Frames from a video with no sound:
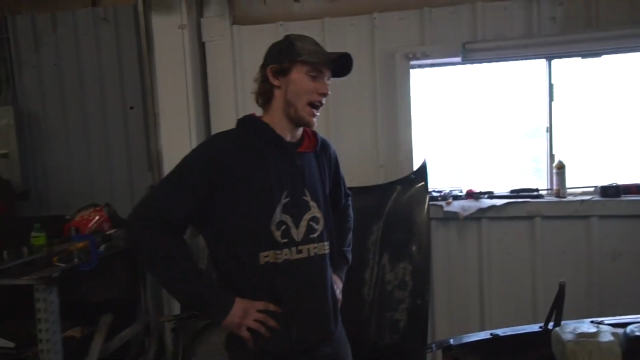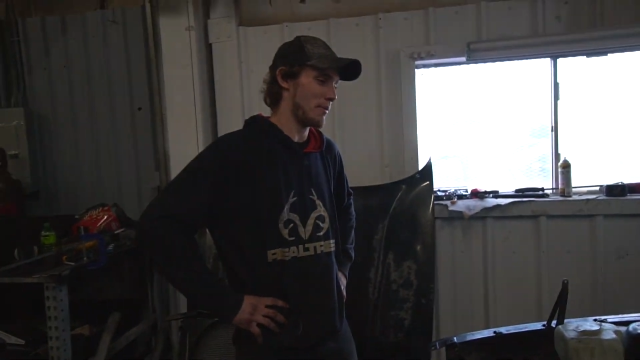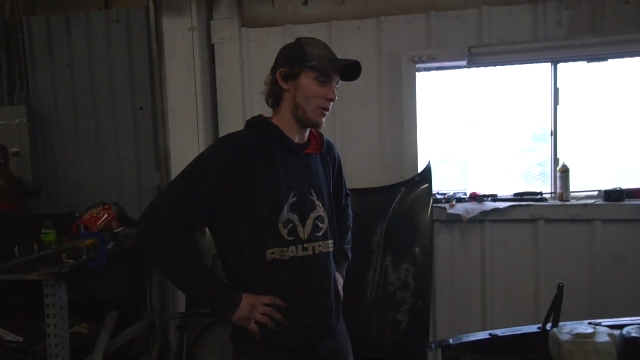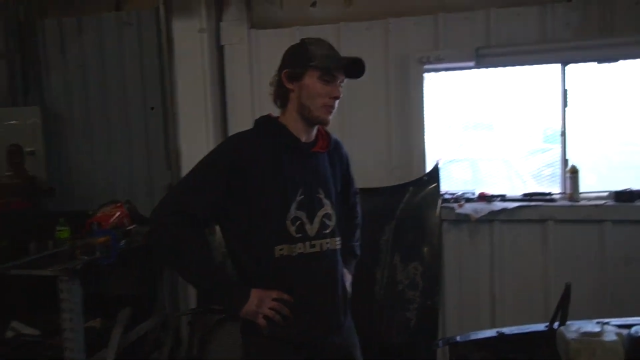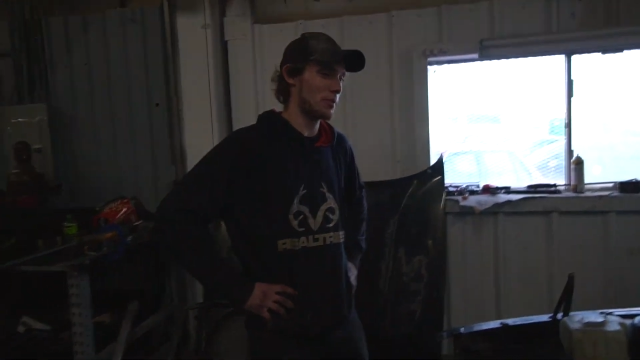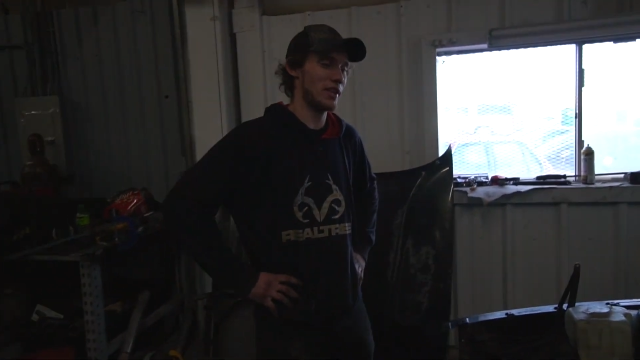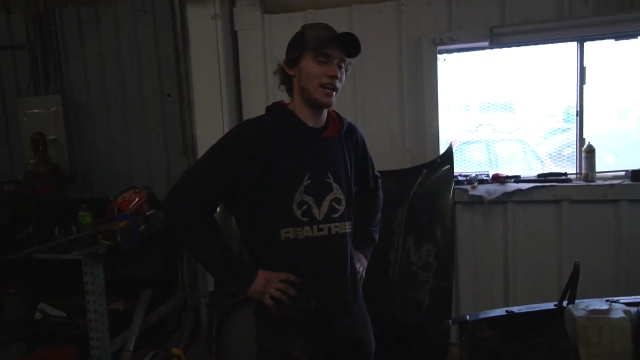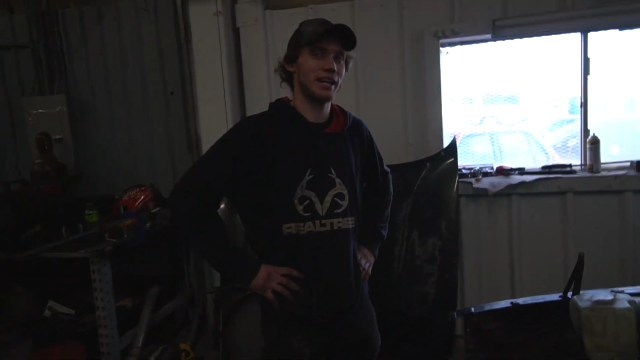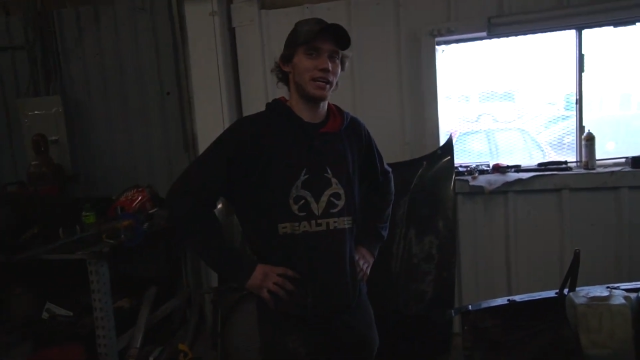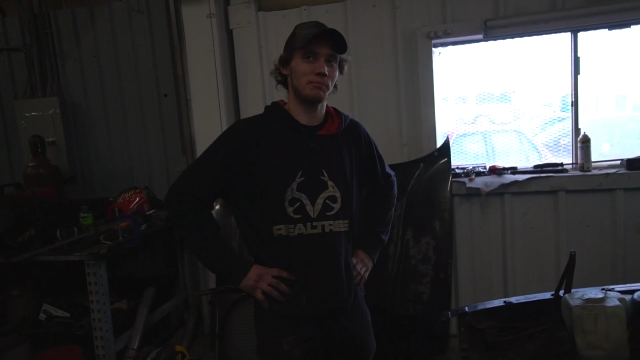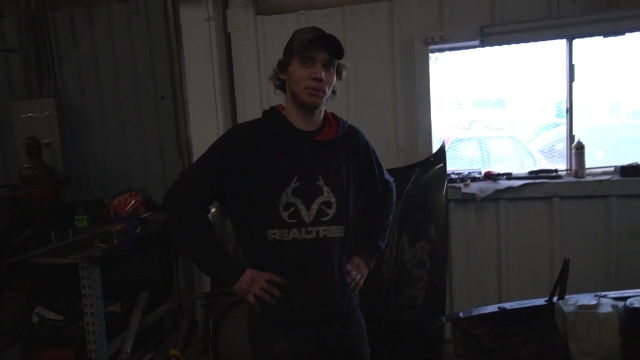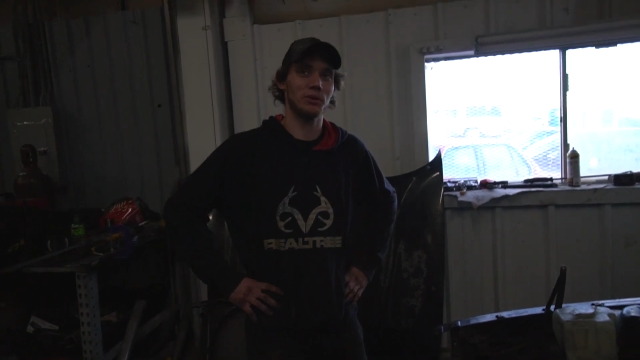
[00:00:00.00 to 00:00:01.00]
I'm hoping that I
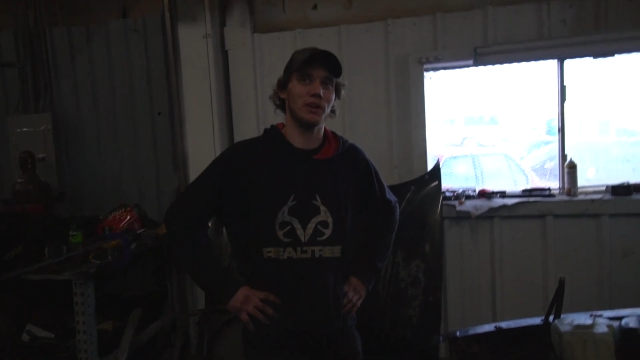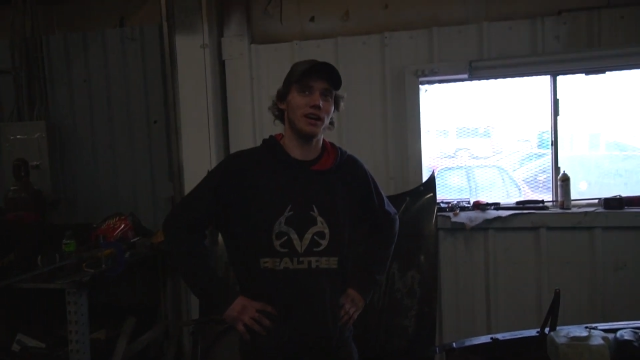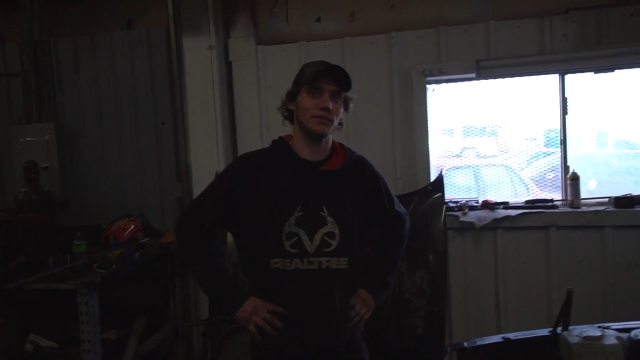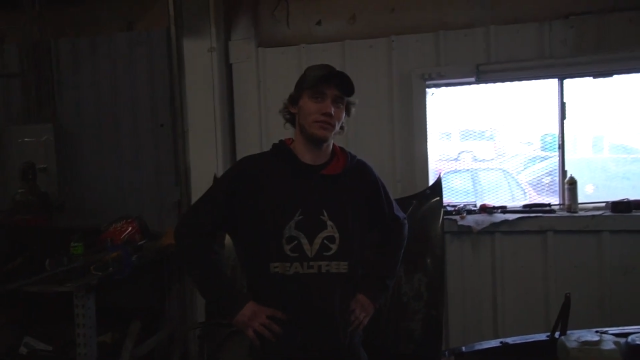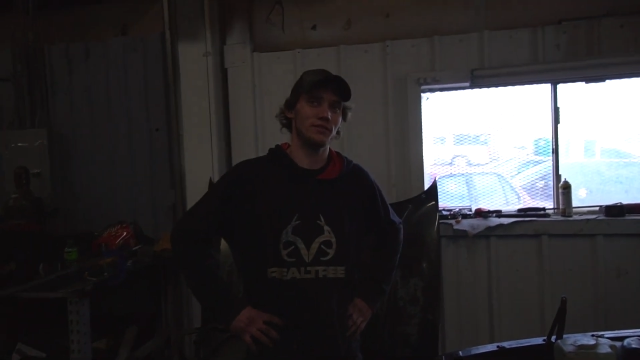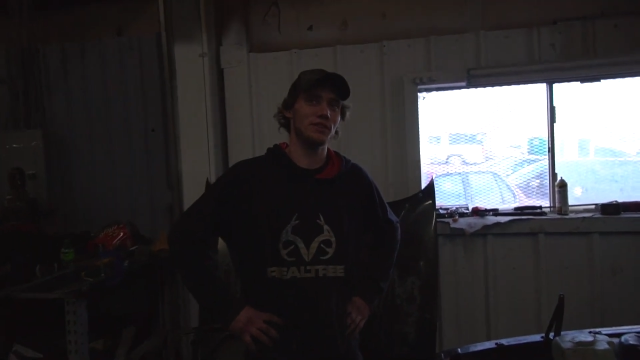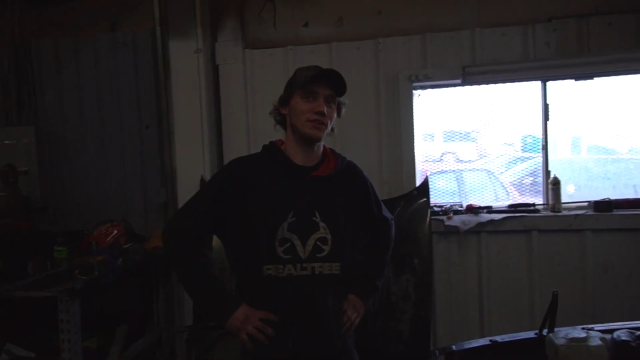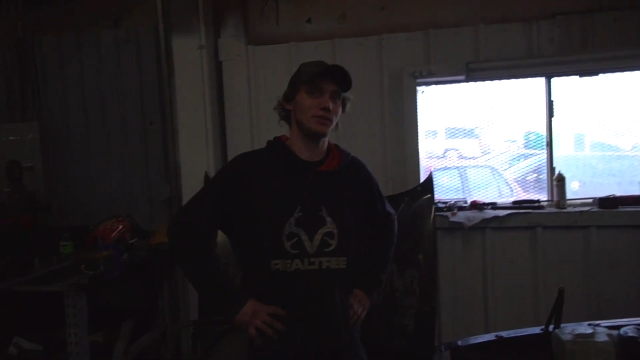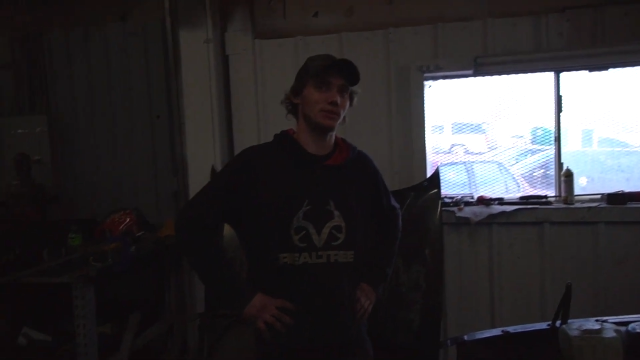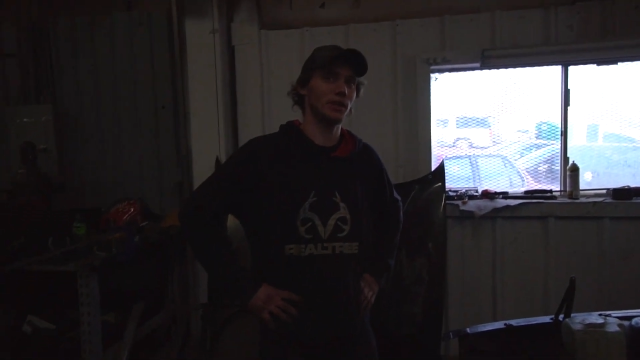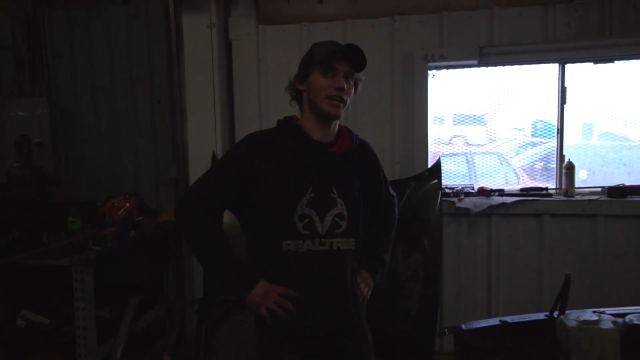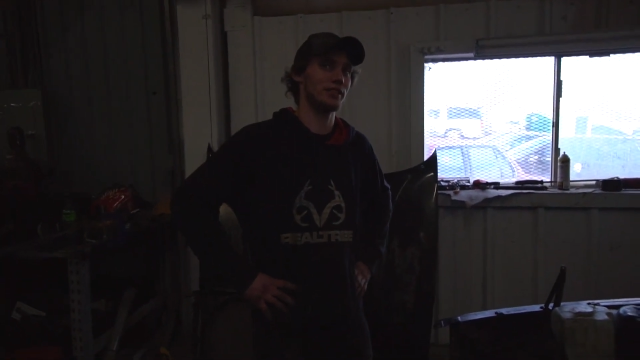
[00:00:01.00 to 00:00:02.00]
could pull off a
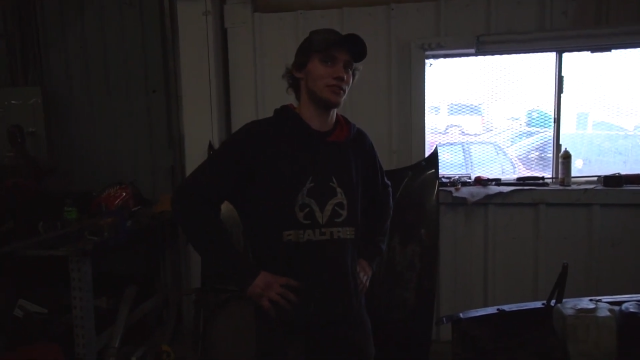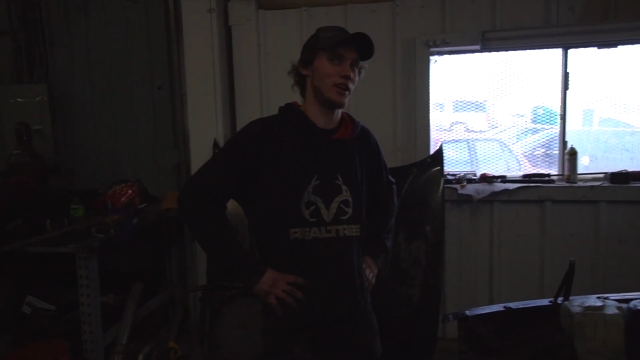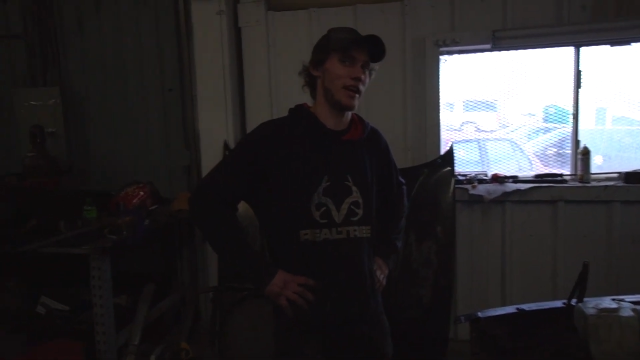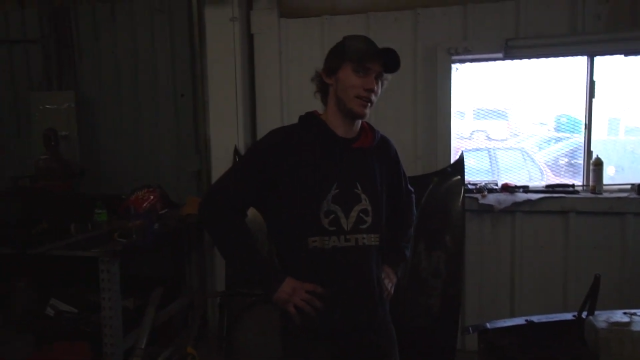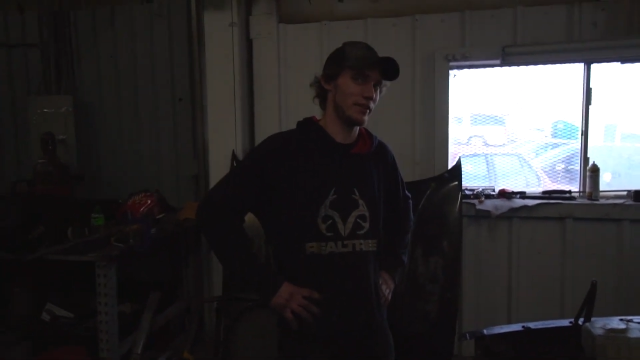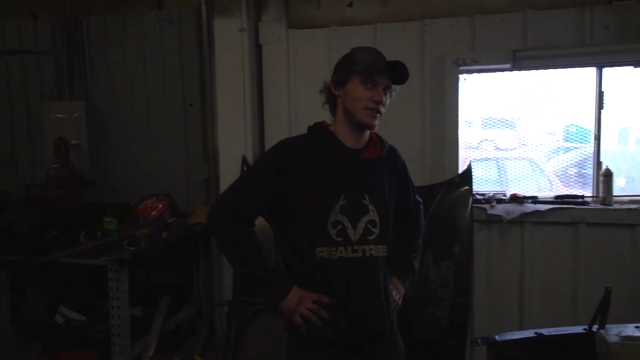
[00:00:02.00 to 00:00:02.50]
few like drag